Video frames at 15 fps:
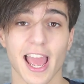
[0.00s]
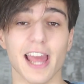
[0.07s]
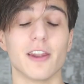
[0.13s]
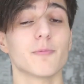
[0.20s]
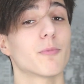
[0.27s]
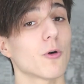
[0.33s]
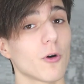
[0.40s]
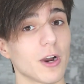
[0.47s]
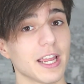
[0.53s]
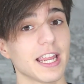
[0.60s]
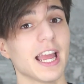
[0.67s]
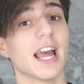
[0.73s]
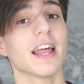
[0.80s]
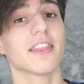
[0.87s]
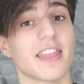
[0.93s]
and
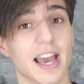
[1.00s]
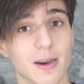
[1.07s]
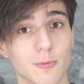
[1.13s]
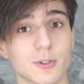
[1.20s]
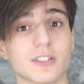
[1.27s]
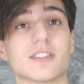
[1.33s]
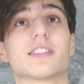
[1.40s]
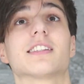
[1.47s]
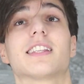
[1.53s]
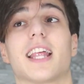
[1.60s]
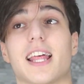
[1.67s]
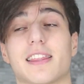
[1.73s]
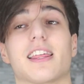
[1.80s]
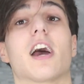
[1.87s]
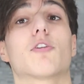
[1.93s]
boy, that was
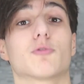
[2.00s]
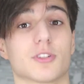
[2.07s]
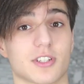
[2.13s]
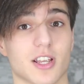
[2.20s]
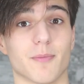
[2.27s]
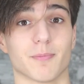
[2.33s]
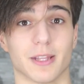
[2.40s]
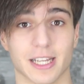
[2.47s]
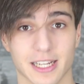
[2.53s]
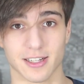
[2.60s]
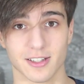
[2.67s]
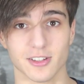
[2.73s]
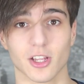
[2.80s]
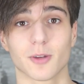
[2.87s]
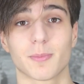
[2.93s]
that was something.
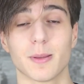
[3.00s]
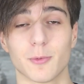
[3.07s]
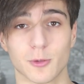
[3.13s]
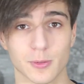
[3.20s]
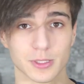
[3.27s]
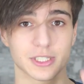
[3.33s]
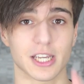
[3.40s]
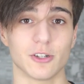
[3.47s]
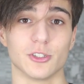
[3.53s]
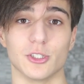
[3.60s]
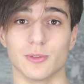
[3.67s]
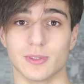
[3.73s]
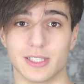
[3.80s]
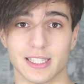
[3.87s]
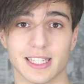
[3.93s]
A lot of people will tell
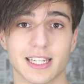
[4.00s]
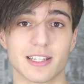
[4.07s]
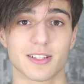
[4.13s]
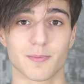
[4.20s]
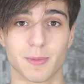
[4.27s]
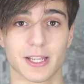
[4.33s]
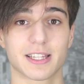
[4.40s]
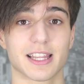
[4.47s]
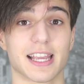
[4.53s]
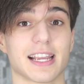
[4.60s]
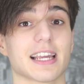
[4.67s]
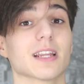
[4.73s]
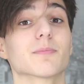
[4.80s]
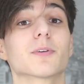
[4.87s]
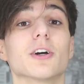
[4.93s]
you that that is a big
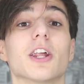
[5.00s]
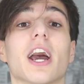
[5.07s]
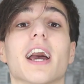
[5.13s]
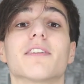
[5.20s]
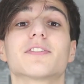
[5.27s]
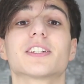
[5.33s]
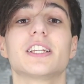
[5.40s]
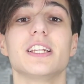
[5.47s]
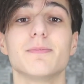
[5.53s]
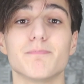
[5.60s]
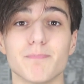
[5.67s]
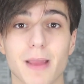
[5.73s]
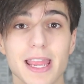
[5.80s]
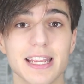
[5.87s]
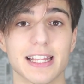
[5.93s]
thing, and I'm gonna have to
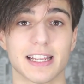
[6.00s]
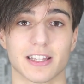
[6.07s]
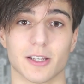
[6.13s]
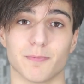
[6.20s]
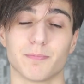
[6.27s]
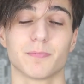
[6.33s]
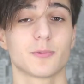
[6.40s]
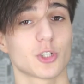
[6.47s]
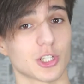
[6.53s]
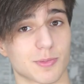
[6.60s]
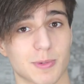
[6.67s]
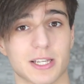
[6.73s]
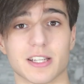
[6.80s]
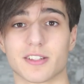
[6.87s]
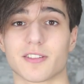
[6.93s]
keep making them
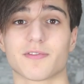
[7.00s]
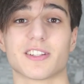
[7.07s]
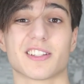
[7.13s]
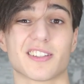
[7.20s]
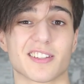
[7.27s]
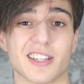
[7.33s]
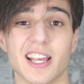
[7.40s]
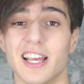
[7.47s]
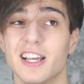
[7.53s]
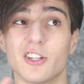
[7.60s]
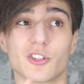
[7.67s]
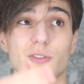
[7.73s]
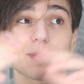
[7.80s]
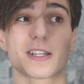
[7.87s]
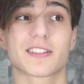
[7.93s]
just because this is
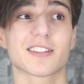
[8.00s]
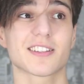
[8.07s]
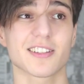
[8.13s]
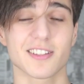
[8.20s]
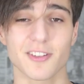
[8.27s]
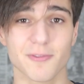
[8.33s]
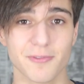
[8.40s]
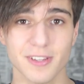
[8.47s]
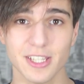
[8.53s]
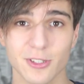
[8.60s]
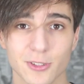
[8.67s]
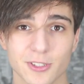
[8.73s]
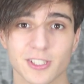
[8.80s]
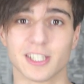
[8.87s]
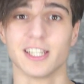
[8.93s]
just because this is the
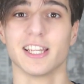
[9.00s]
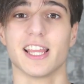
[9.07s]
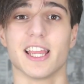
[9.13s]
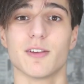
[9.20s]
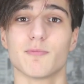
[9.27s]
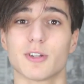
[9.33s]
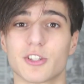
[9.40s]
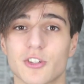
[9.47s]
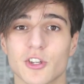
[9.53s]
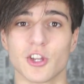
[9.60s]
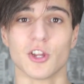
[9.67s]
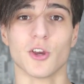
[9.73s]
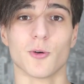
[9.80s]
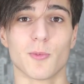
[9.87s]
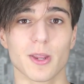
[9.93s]
field in
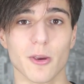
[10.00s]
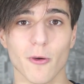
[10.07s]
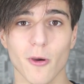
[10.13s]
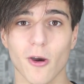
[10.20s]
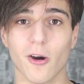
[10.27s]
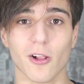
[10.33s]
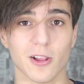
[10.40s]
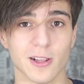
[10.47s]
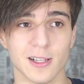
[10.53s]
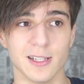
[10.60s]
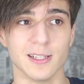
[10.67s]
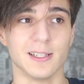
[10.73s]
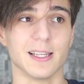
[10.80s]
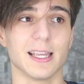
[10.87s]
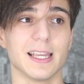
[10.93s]
which we are all
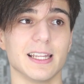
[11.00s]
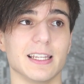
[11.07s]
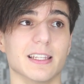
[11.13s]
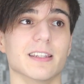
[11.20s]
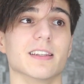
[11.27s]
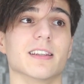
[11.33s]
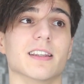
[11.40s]
in.